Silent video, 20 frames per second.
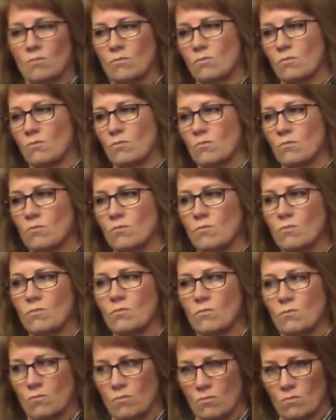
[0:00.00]

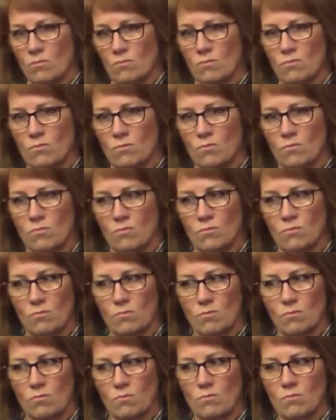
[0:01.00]

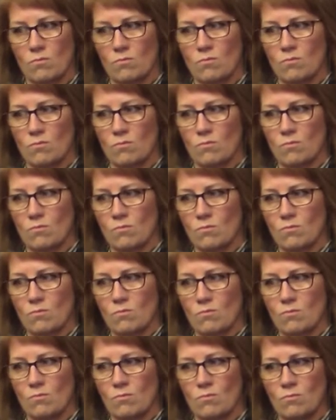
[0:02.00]

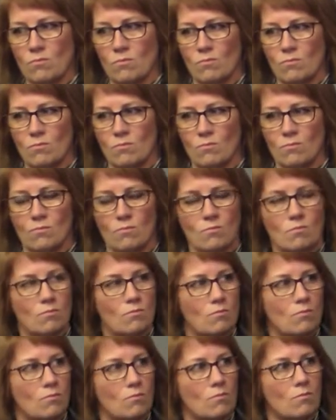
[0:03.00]
No words are spoken by the person on screen.